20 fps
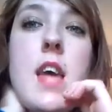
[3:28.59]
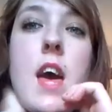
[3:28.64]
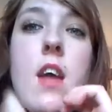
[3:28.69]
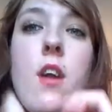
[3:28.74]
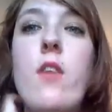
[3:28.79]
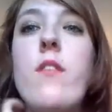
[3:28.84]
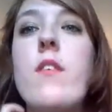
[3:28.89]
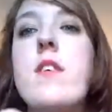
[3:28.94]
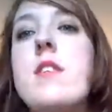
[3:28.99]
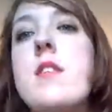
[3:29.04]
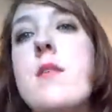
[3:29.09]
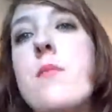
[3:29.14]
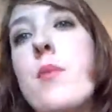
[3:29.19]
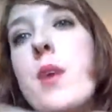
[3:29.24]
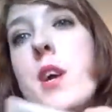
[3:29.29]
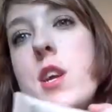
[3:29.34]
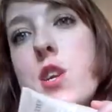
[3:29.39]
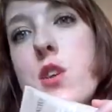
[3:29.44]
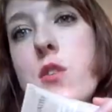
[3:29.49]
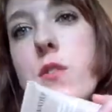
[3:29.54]
I don't know if it's the
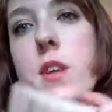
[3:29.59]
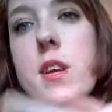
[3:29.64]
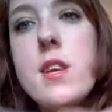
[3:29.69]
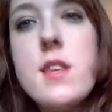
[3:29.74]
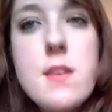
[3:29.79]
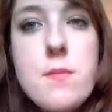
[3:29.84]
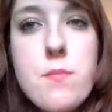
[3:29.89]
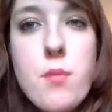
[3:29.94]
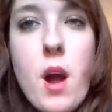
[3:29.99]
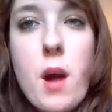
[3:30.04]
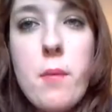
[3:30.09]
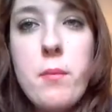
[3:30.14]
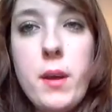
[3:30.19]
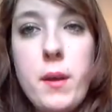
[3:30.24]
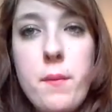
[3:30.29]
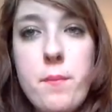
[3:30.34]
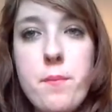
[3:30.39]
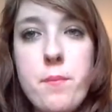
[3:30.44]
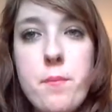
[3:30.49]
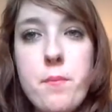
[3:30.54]
brush or this,
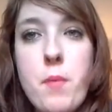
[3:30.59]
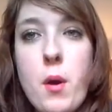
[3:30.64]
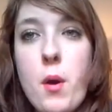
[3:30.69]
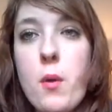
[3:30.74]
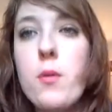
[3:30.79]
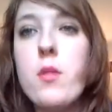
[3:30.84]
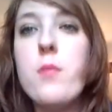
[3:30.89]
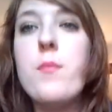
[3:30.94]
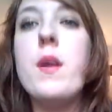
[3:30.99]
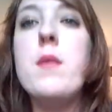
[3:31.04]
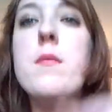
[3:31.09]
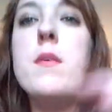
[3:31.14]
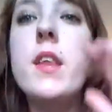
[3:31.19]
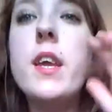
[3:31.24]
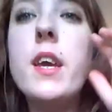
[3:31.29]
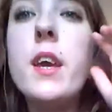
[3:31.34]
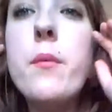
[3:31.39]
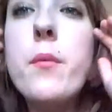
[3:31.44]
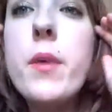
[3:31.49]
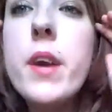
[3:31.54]
probably both. But I mean,
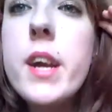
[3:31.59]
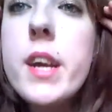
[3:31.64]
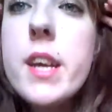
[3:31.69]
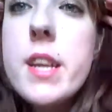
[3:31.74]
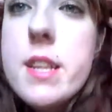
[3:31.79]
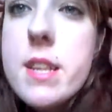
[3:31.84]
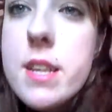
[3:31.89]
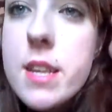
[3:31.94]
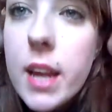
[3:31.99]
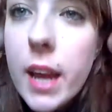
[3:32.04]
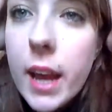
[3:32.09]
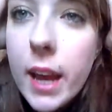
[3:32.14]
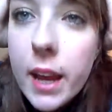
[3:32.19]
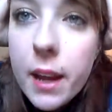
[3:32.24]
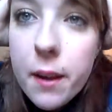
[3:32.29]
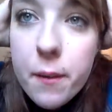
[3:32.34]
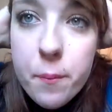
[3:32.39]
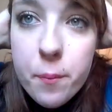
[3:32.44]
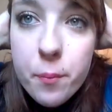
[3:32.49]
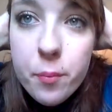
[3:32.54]
like, I'm wearing it
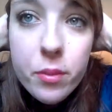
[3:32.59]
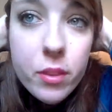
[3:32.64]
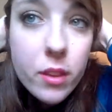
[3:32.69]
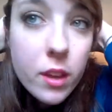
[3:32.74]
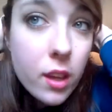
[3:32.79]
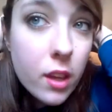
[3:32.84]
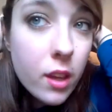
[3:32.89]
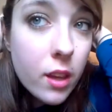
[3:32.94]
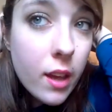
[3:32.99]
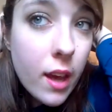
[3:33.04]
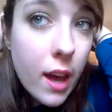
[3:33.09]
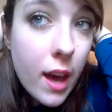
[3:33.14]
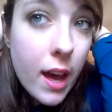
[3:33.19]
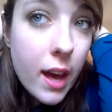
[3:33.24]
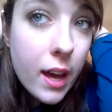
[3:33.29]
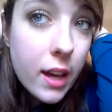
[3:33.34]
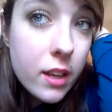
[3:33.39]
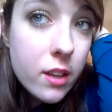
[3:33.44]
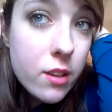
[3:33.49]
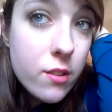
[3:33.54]
today,
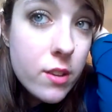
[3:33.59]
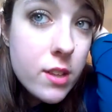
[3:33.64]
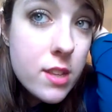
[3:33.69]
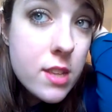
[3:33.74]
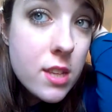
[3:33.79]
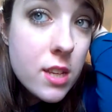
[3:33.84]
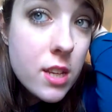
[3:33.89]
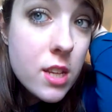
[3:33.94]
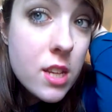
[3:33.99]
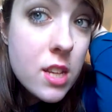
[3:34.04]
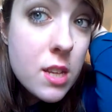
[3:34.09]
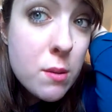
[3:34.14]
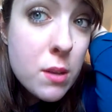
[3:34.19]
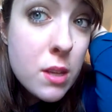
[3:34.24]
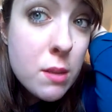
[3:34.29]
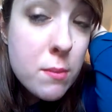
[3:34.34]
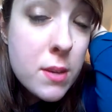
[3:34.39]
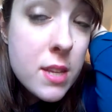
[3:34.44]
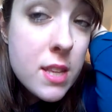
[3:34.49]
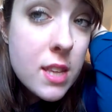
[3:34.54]
and you can see it just
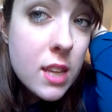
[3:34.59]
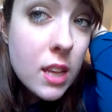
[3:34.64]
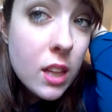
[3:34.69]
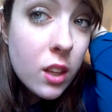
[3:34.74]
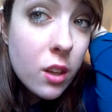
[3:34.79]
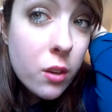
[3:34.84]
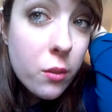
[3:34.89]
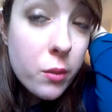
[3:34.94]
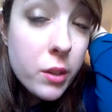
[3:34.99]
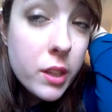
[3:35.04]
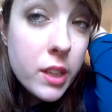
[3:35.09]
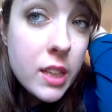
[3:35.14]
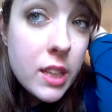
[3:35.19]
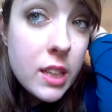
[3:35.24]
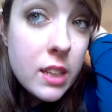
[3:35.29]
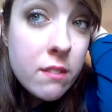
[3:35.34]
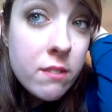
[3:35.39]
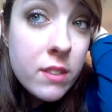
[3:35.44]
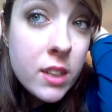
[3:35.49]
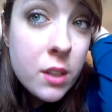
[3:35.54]
makes my skin look really
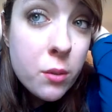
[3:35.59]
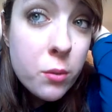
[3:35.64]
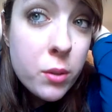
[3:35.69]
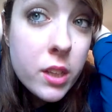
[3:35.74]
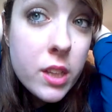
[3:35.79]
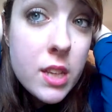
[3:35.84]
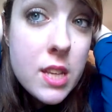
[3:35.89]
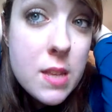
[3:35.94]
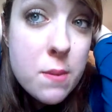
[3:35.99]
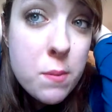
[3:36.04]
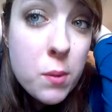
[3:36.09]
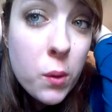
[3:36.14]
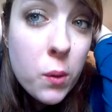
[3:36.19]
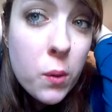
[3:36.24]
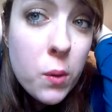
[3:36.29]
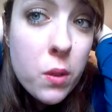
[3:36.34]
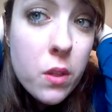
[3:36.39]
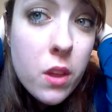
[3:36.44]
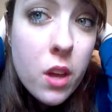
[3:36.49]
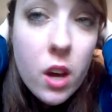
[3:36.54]
even, really smooth.